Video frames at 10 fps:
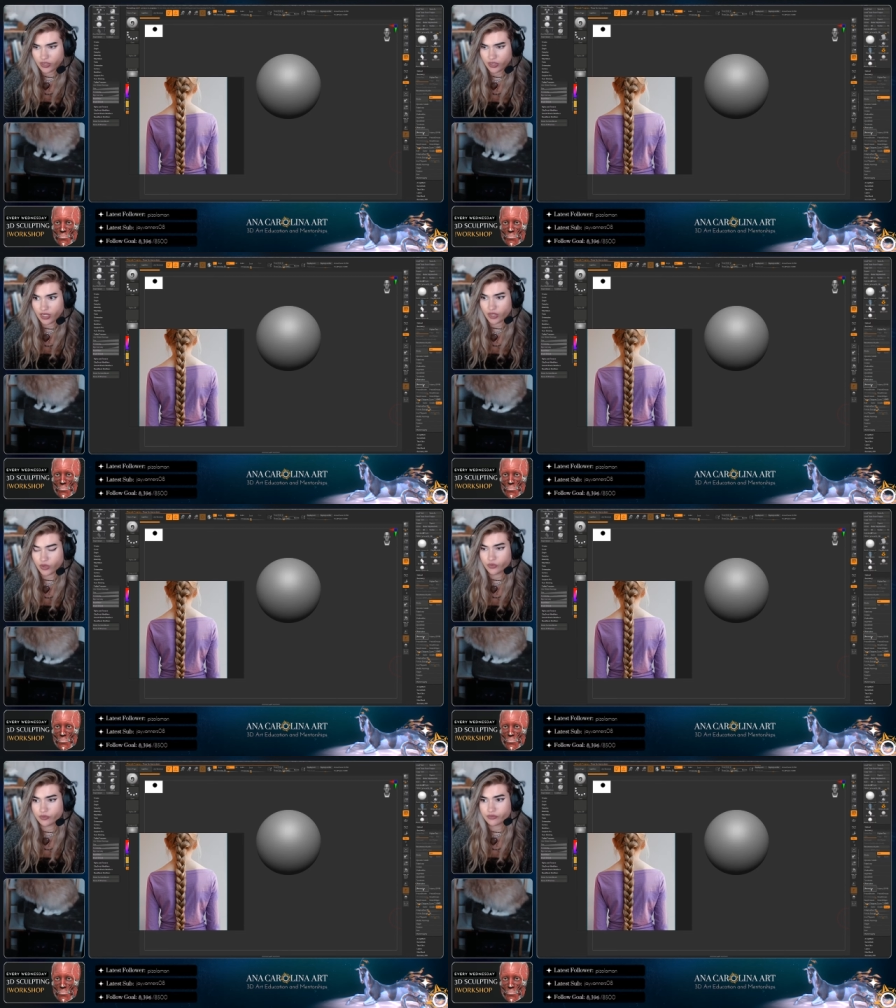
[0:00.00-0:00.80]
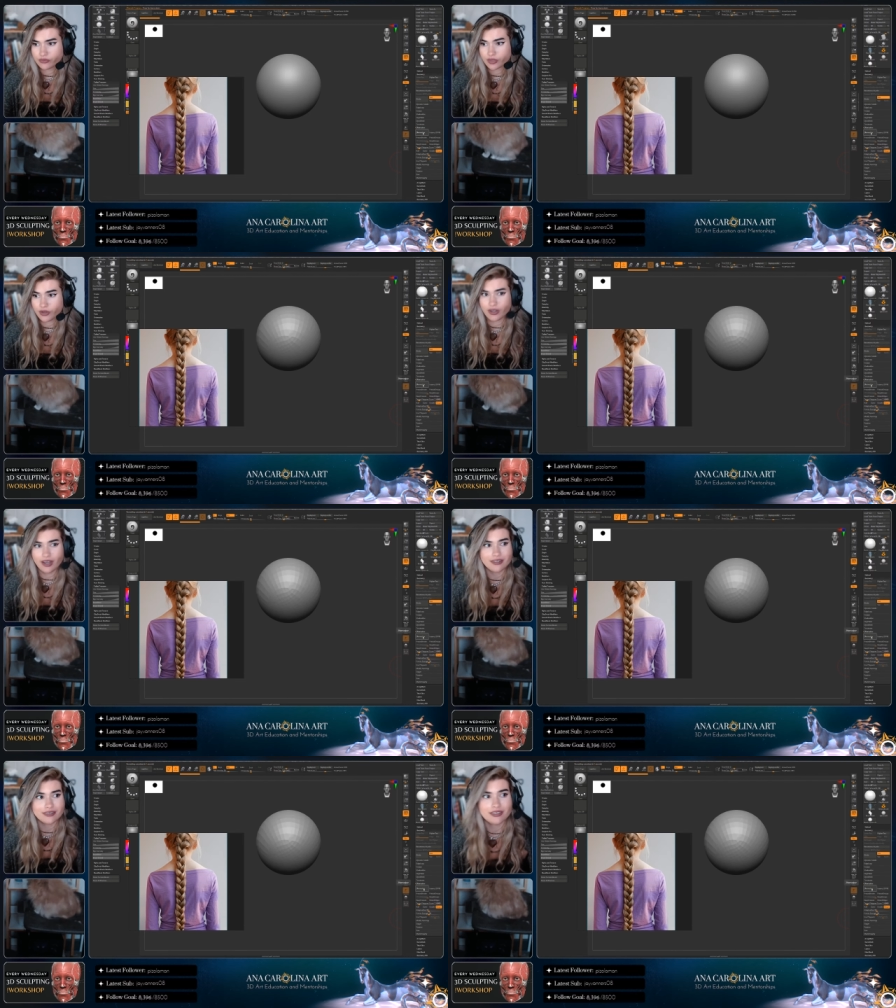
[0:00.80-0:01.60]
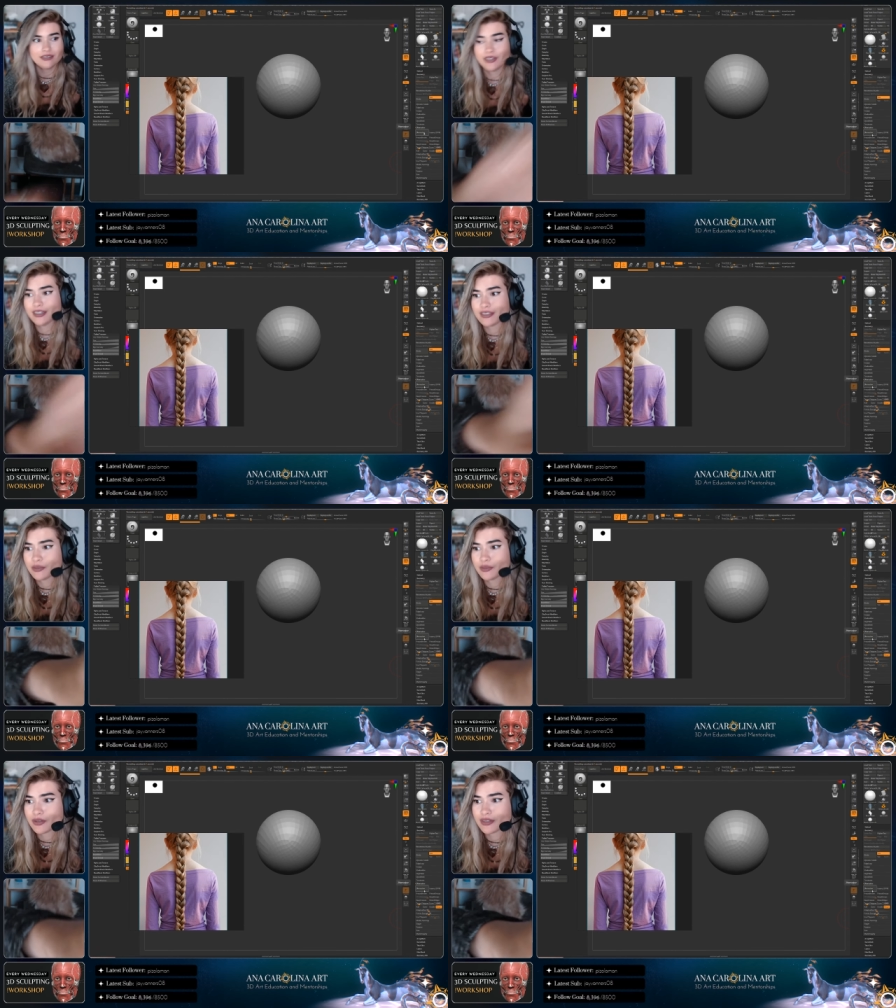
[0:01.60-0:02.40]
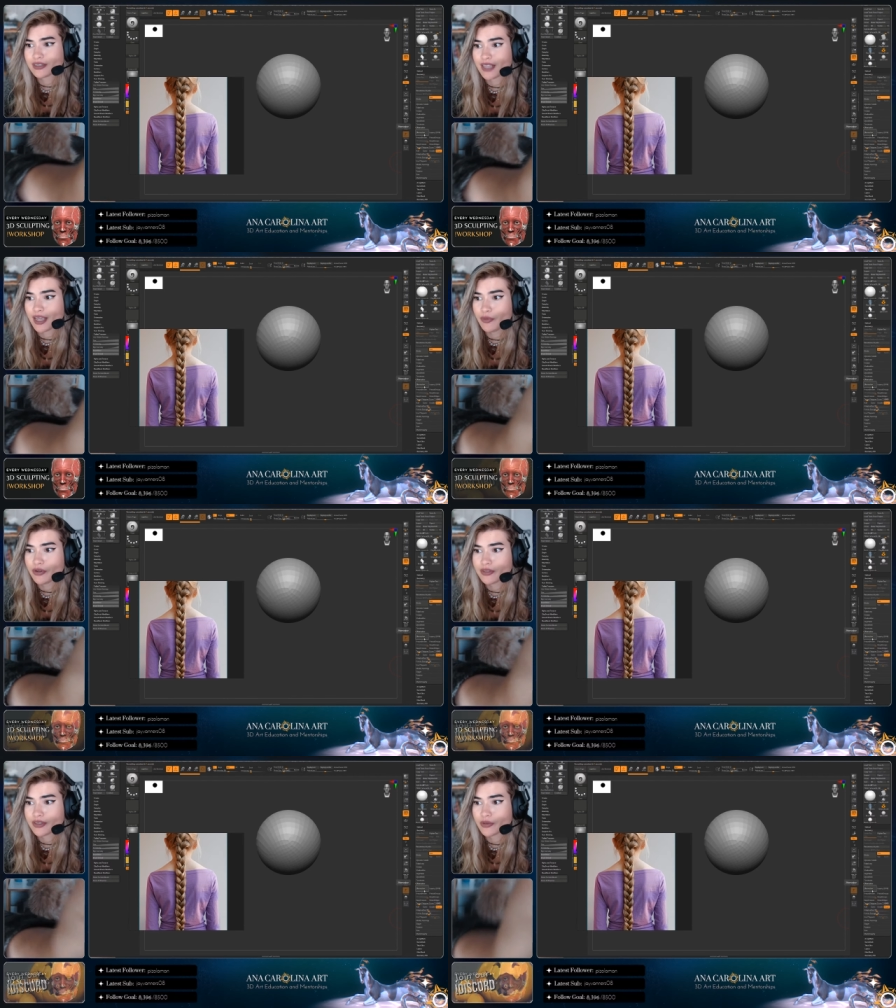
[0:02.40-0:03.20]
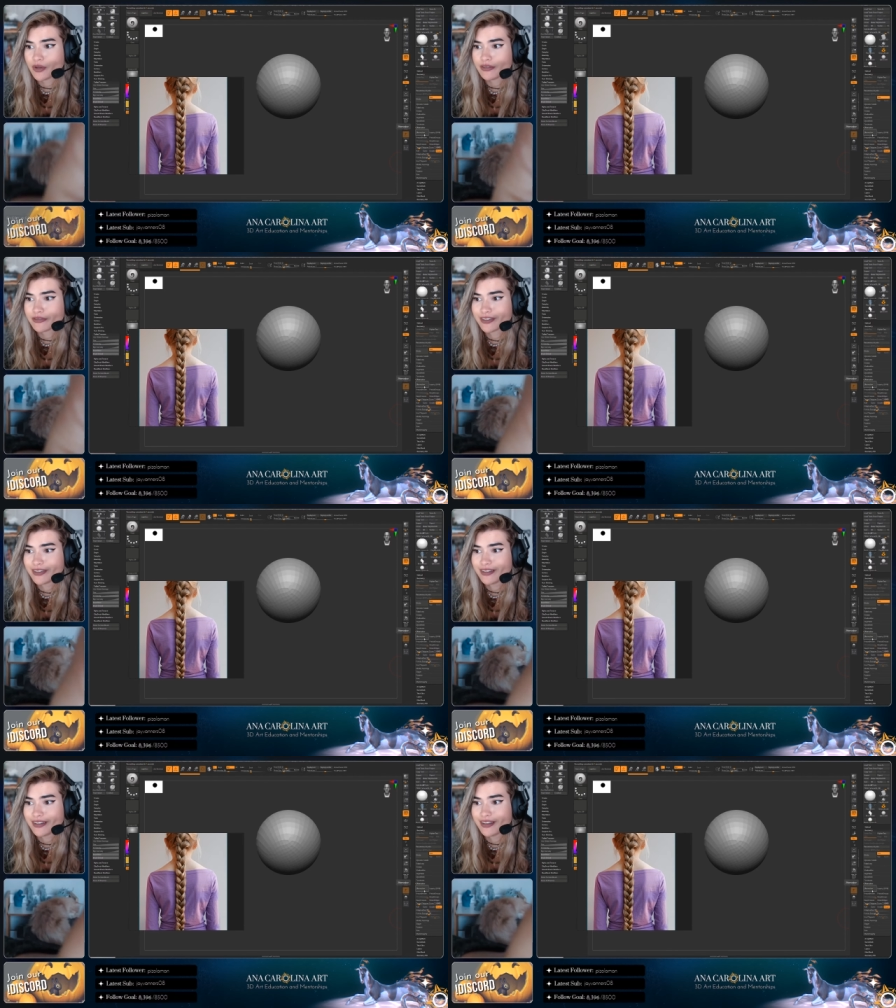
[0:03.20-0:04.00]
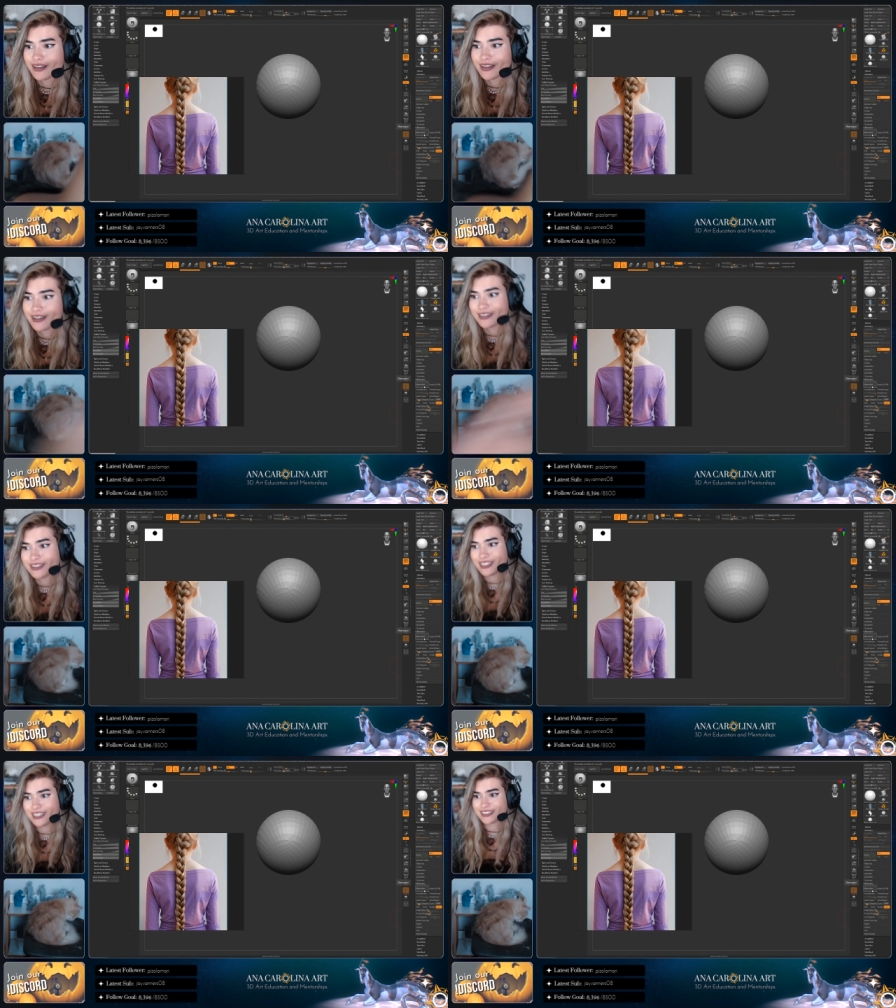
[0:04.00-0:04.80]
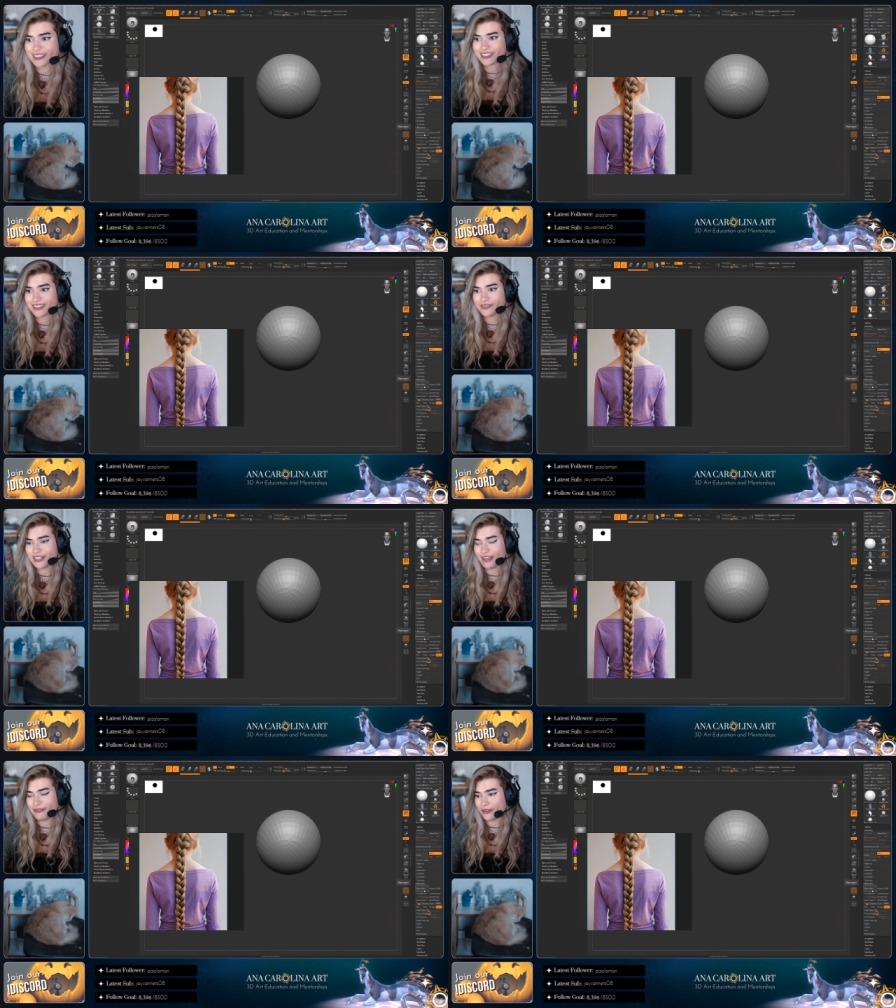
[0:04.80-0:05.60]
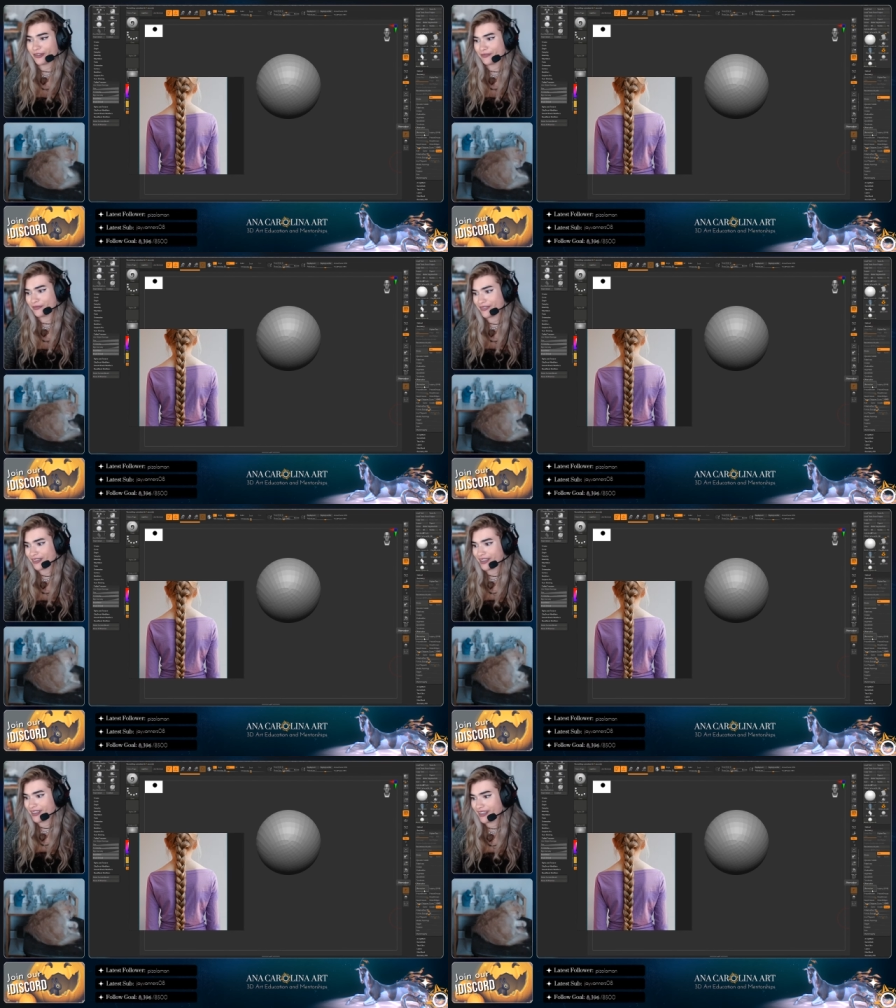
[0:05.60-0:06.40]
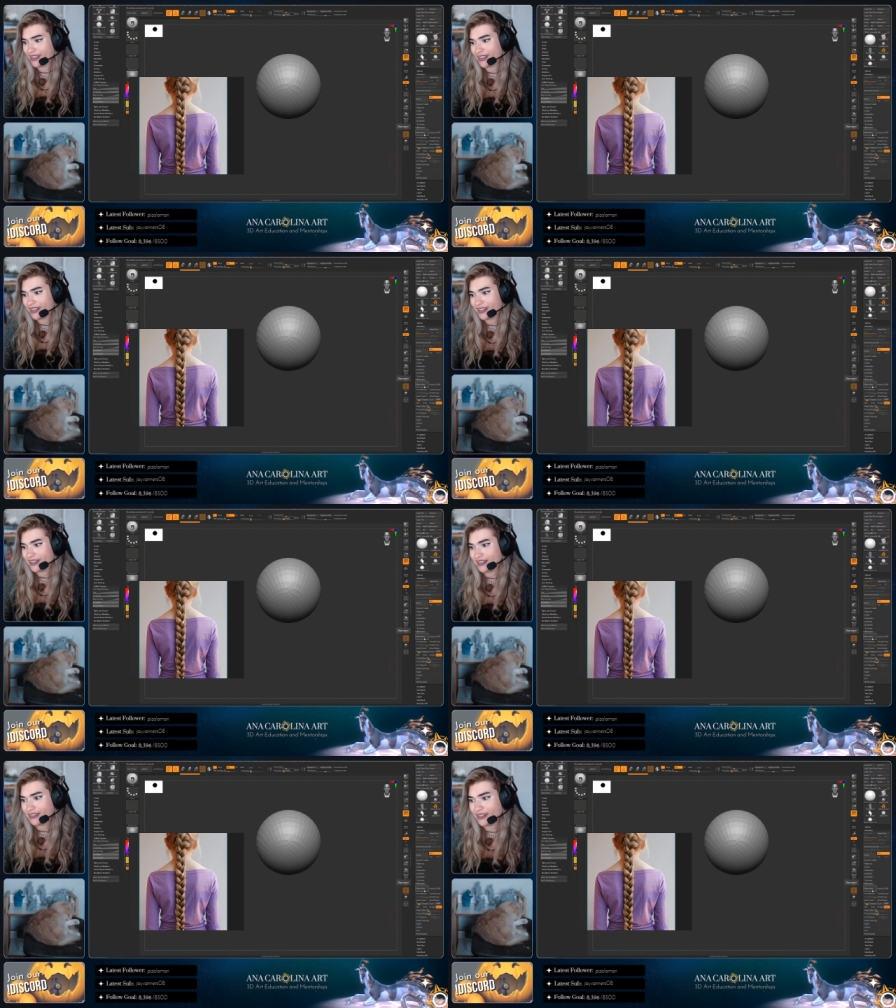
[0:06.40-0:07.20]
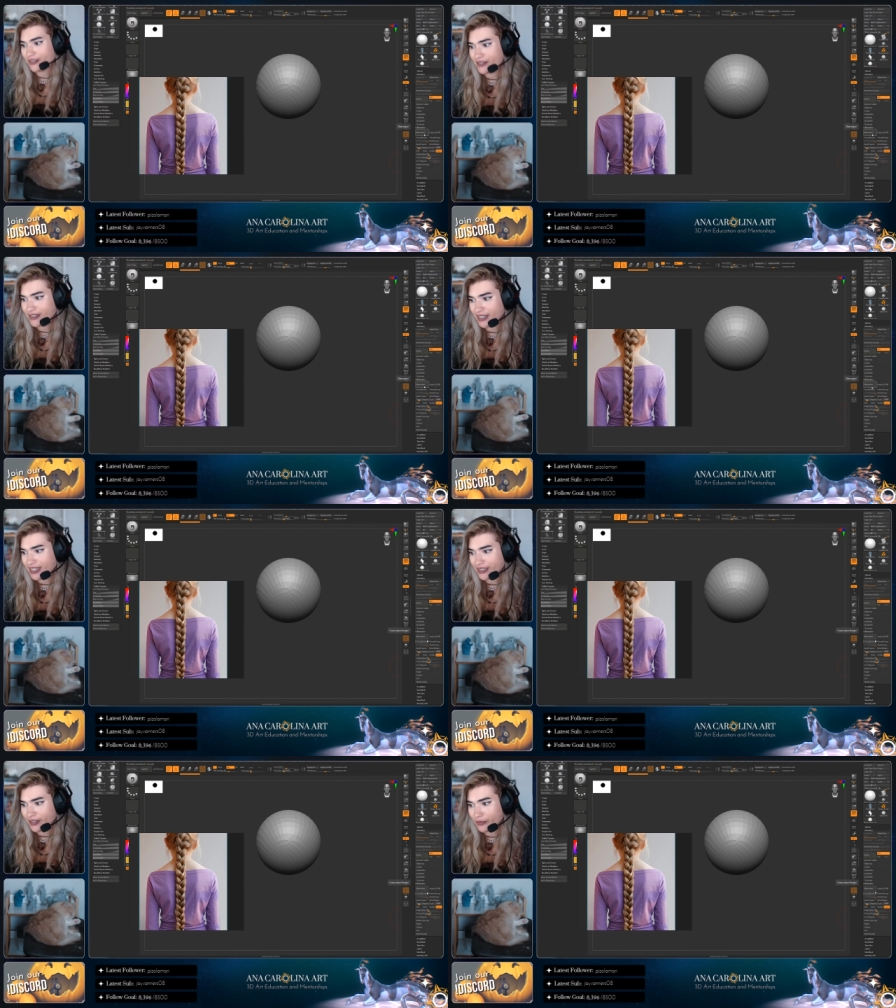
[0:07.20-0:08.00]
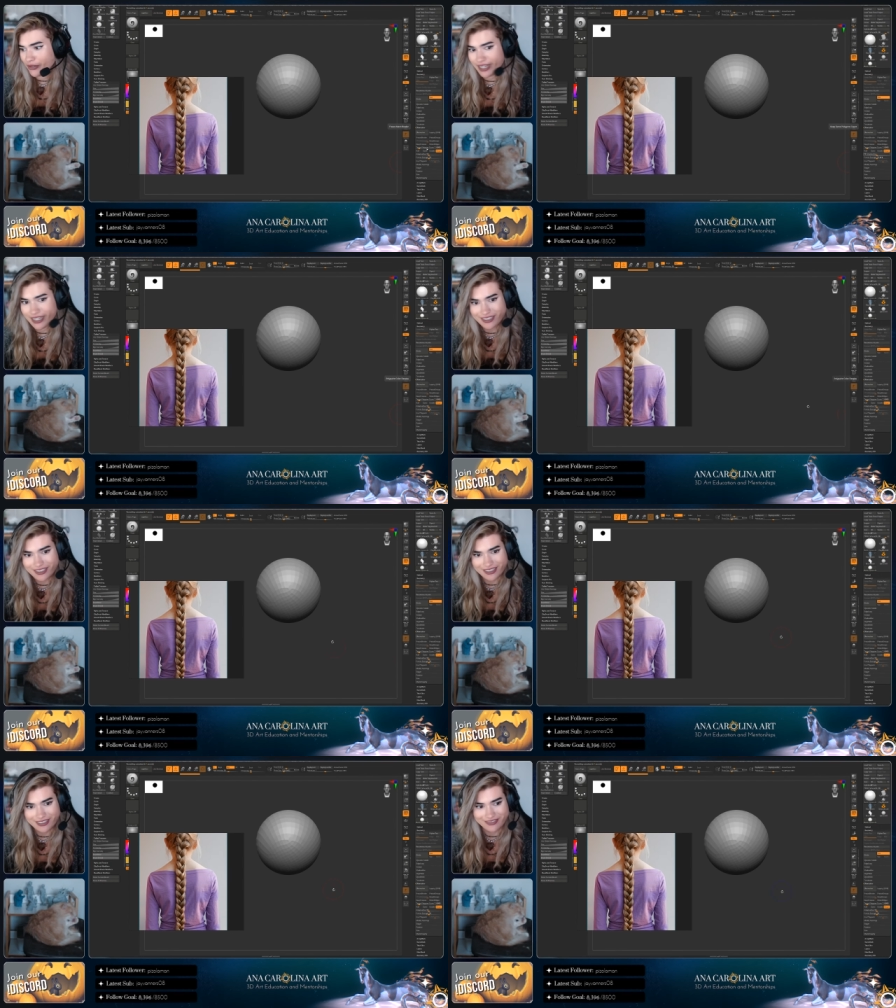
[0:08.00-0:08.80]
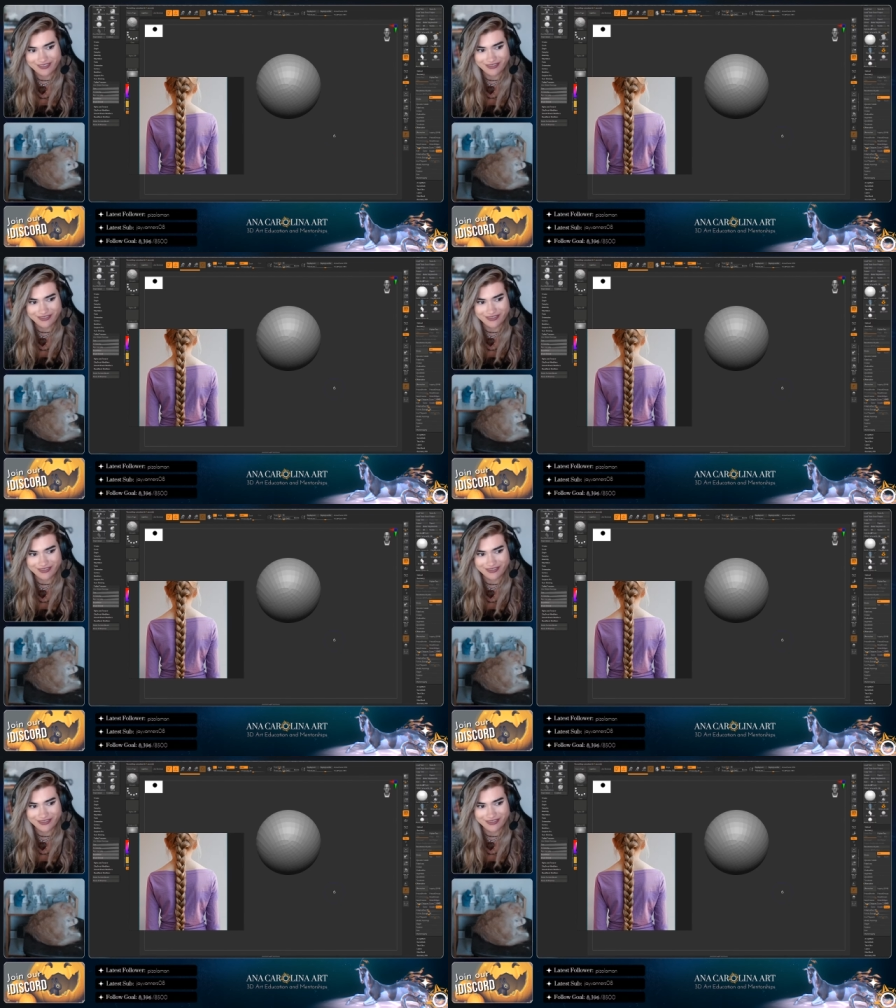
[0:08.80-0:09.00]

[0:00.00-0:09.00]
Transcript: Really low. Oh god, I didn't realize Sparkles' camera was so off. Jeez, when did that fall? Those are little braids?